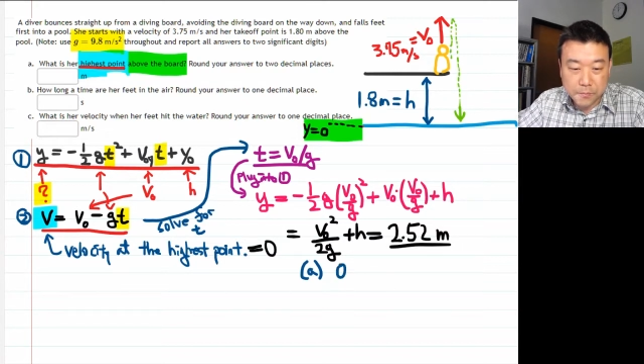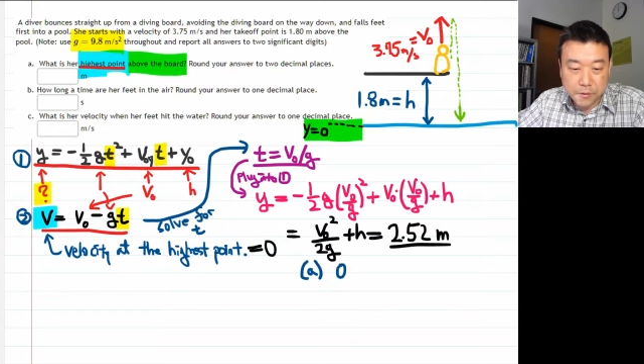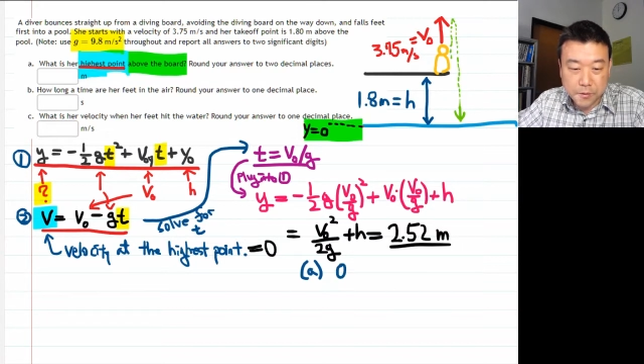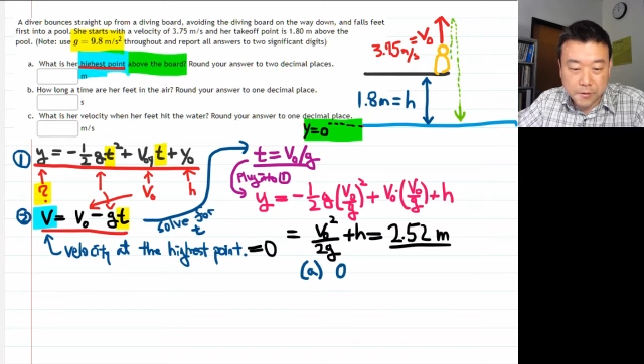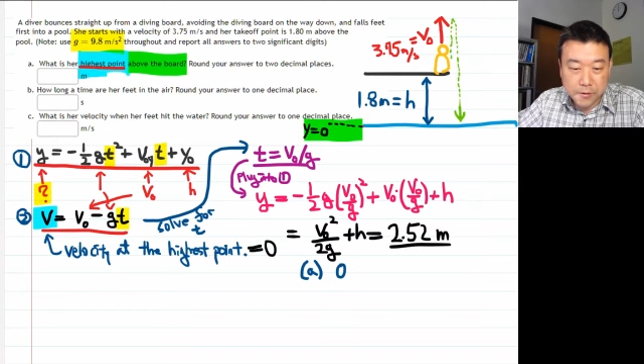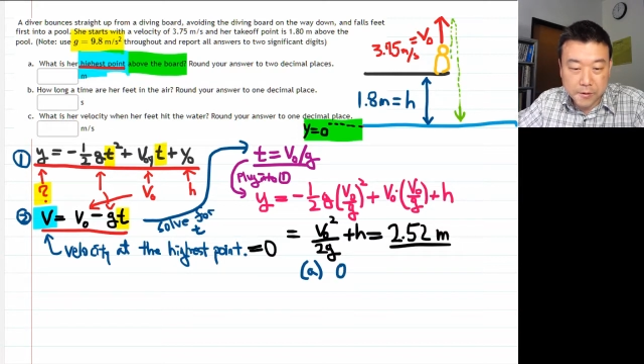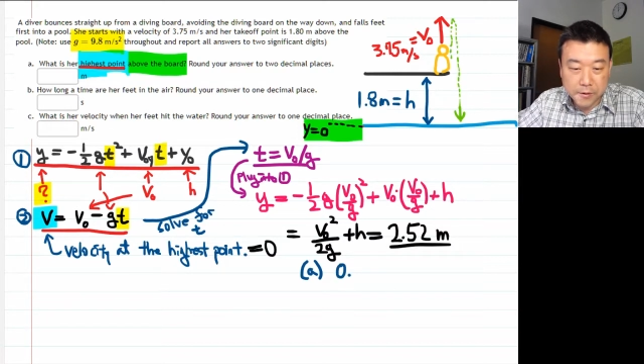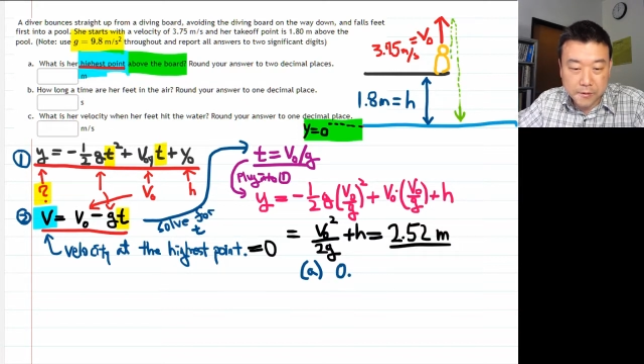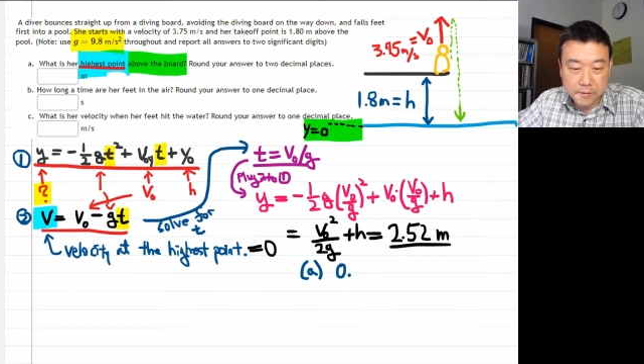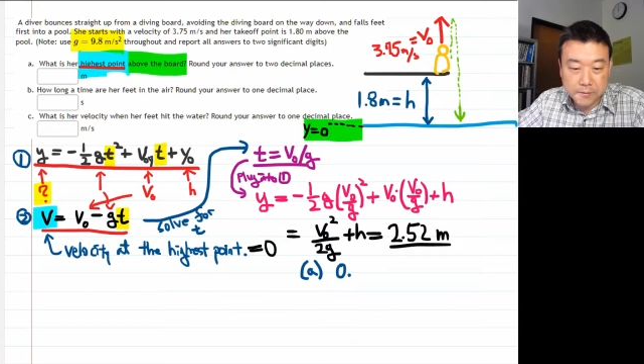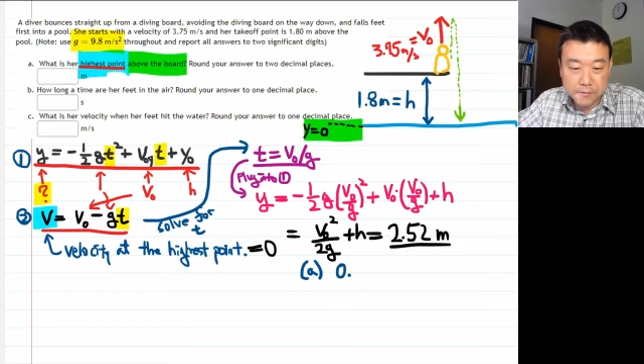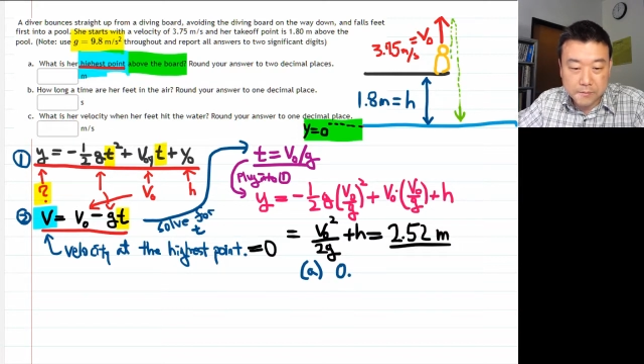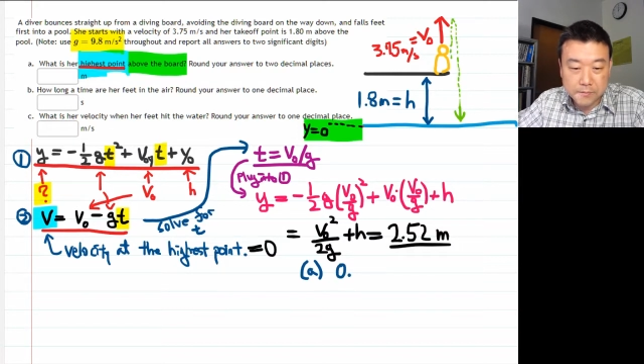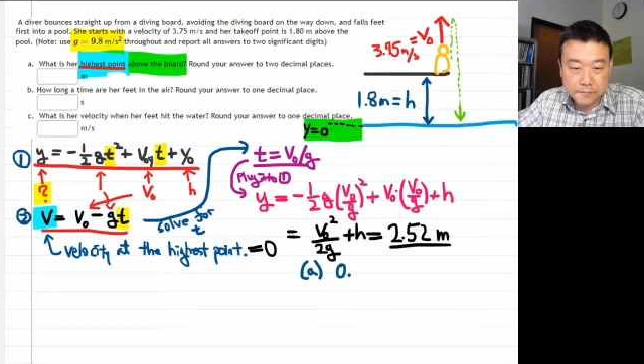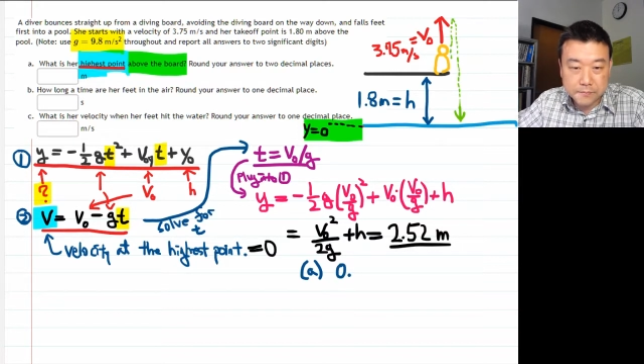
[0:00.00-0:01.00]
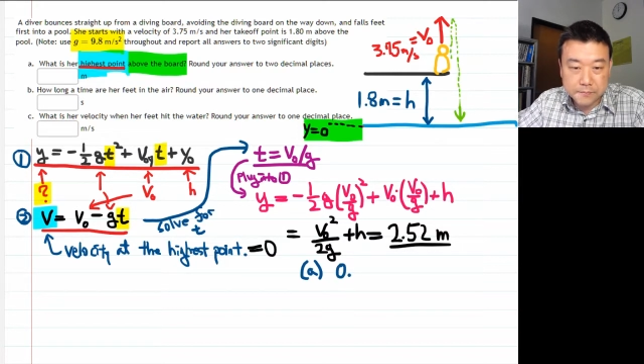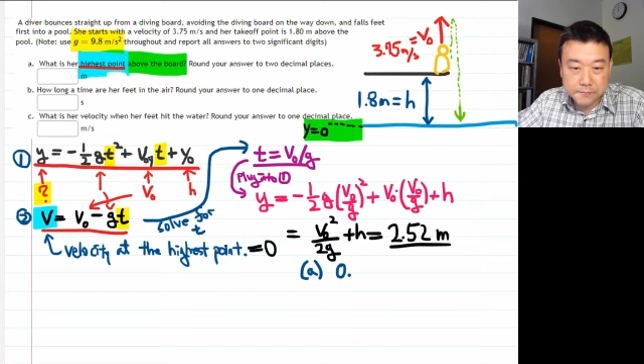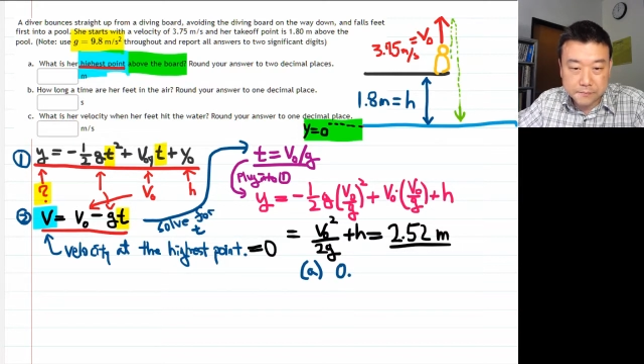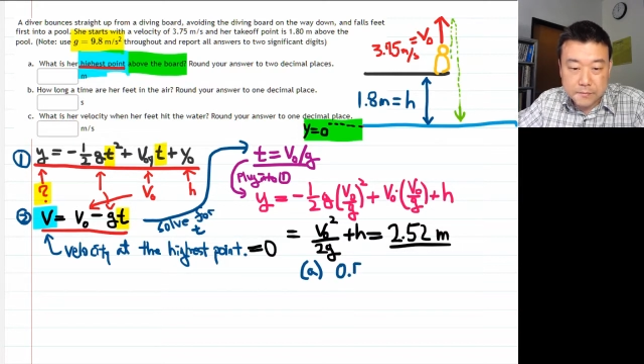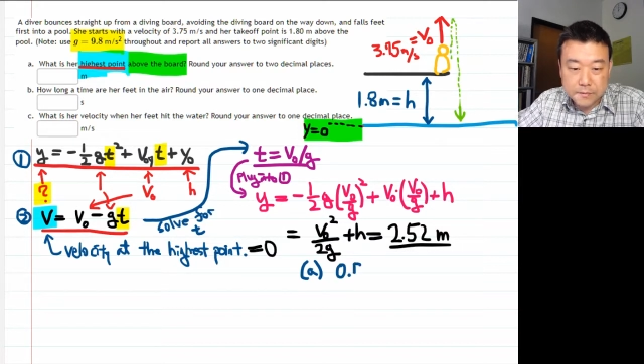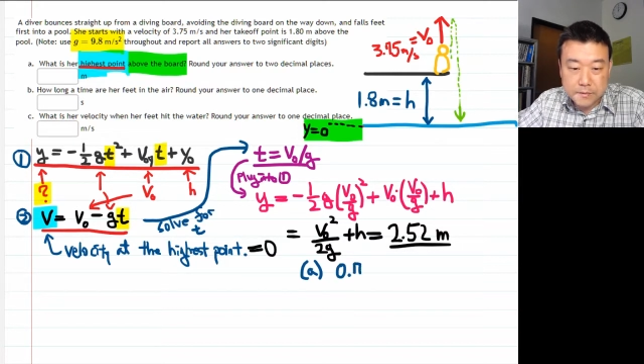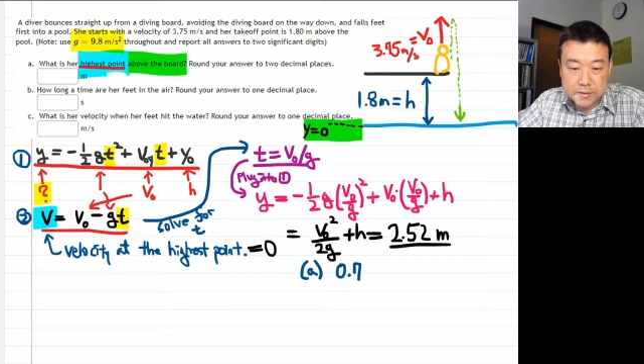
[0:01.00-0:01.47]

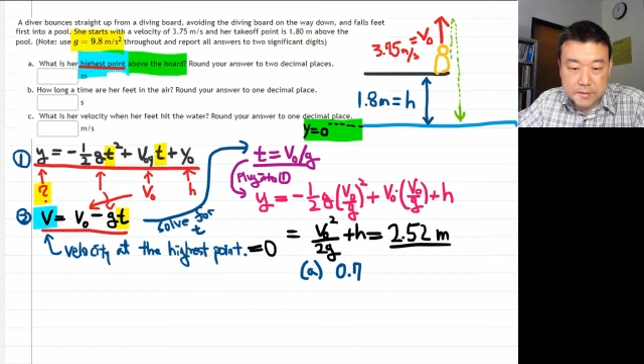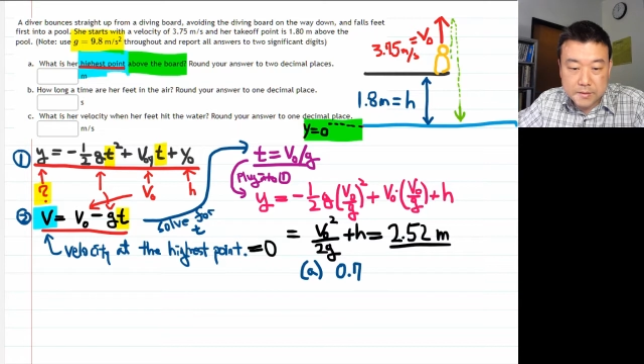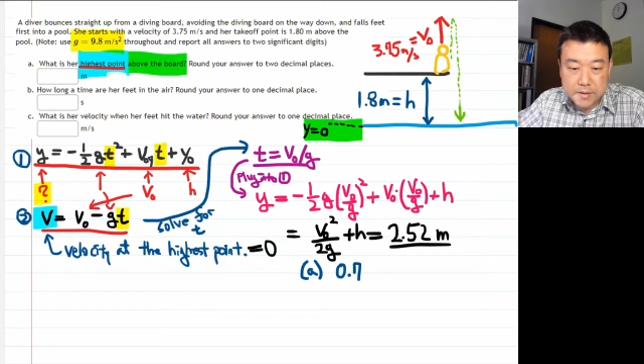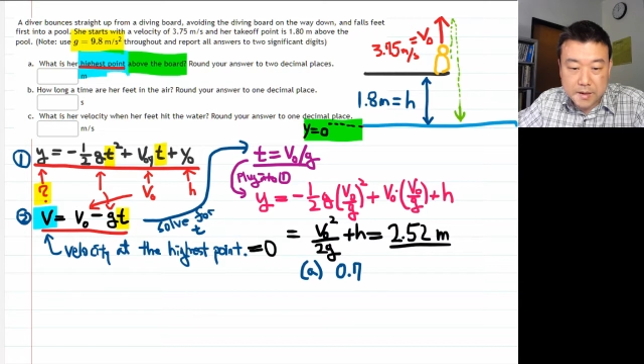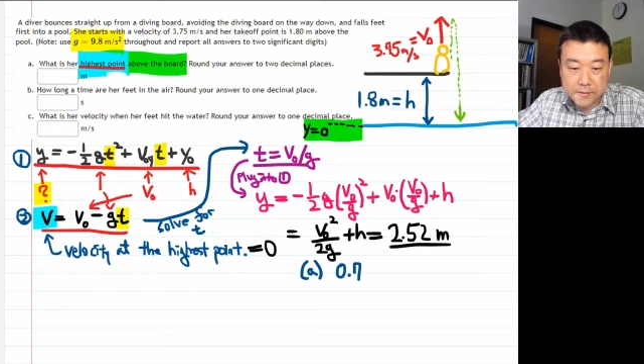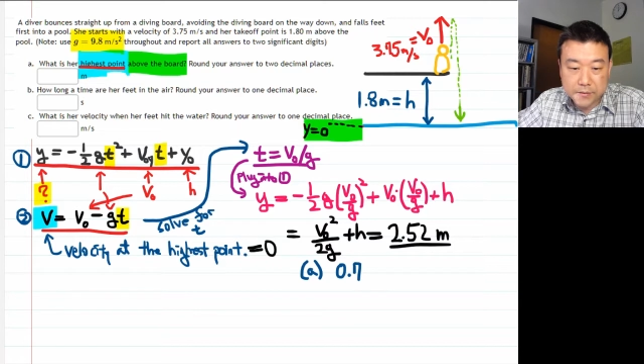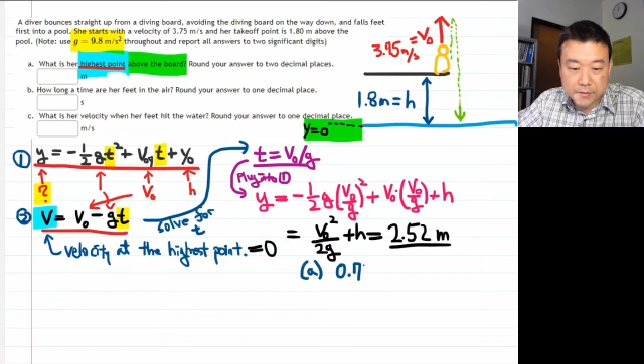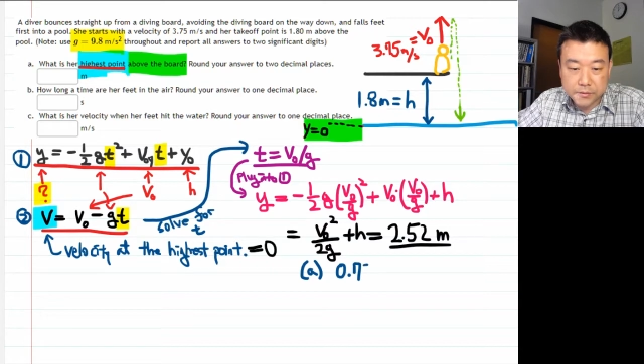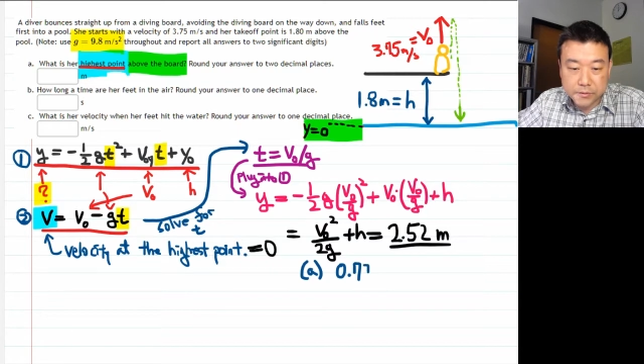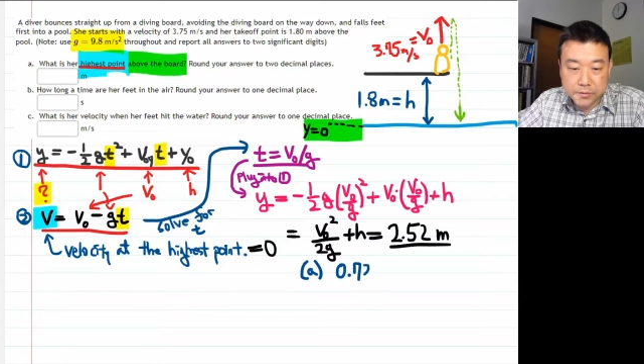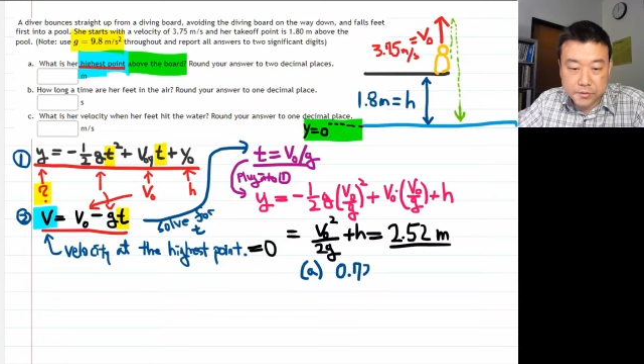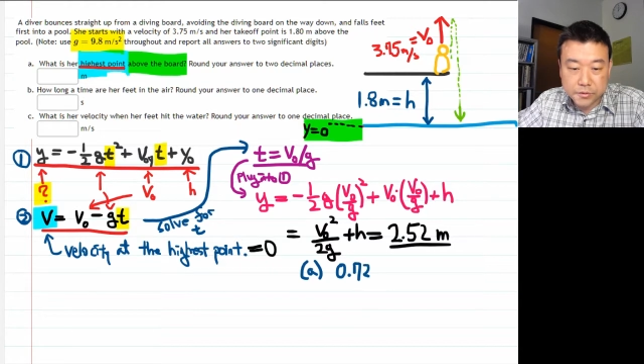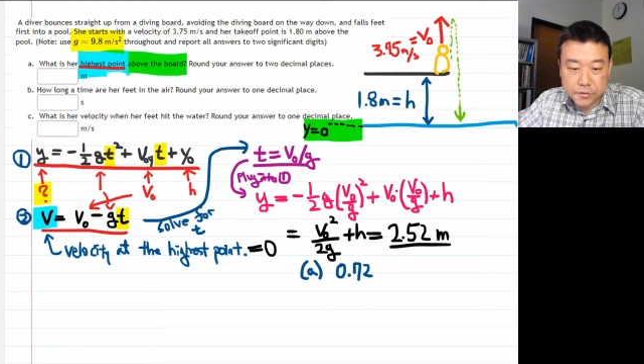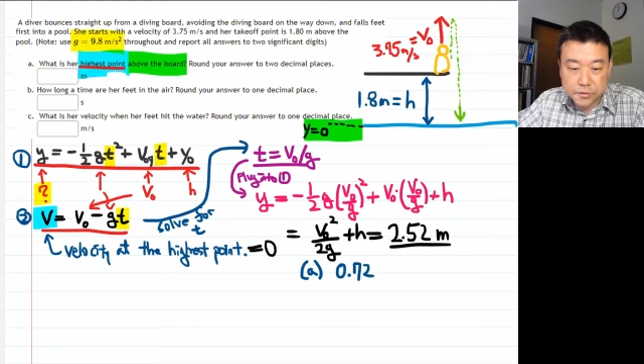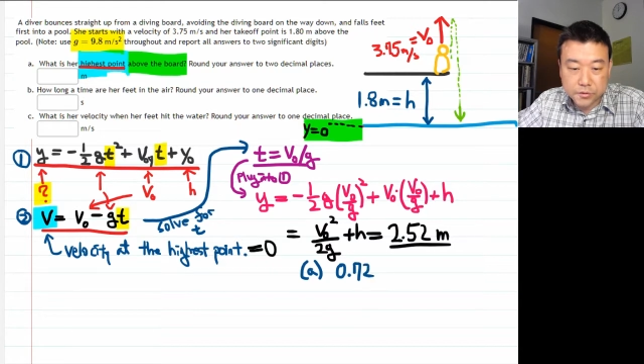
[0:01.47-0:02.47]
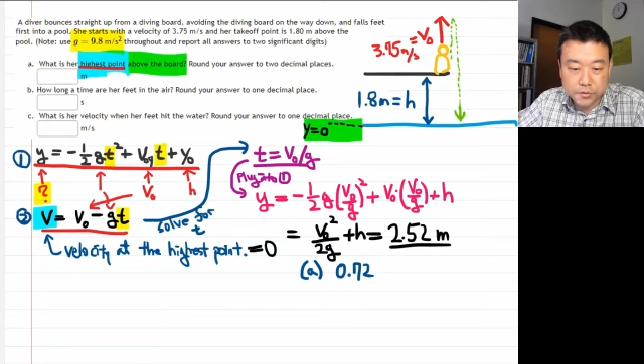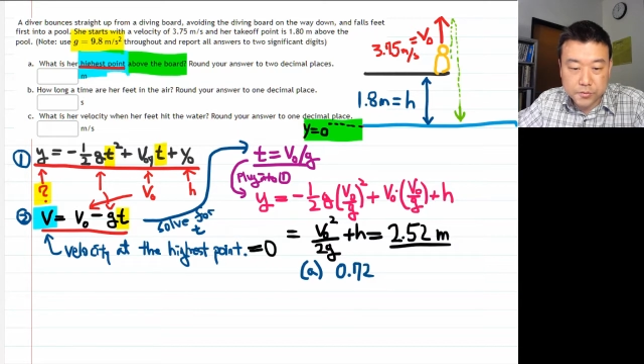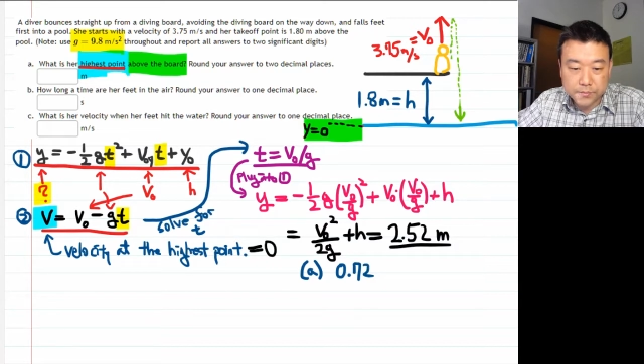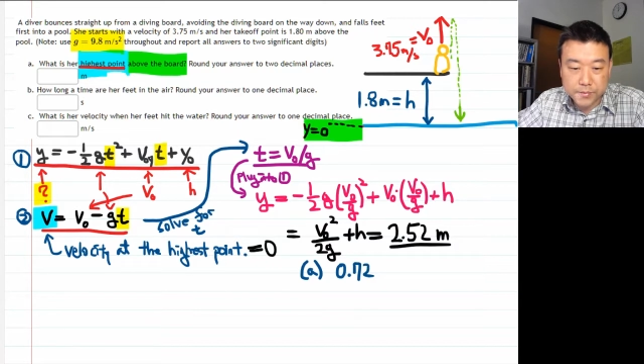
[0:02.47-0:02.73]
0.72